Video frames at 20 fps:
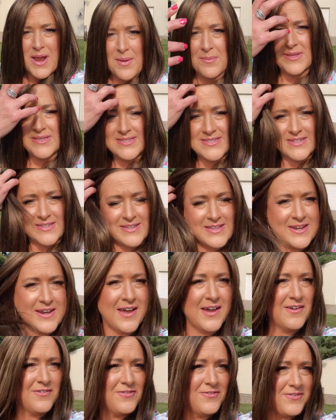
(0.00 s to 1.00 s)
probably still
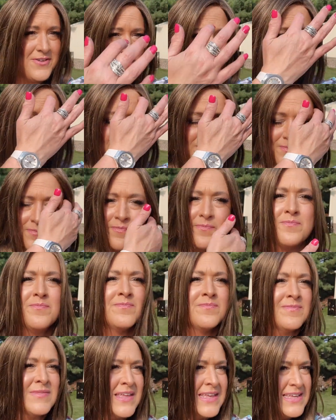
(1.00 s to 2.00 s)
enough.
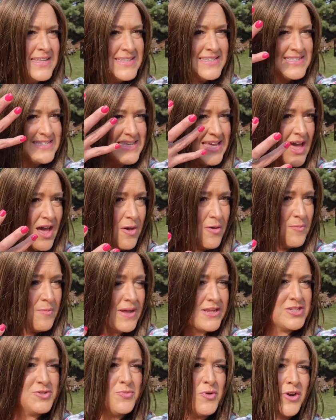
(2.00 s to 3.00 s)
See how
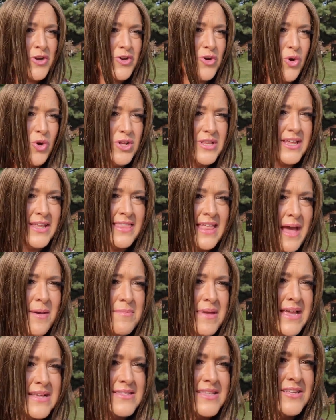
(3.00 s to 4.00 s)
much more golden that
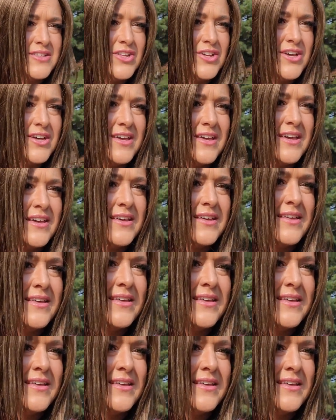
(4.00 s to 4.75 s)
makes it look?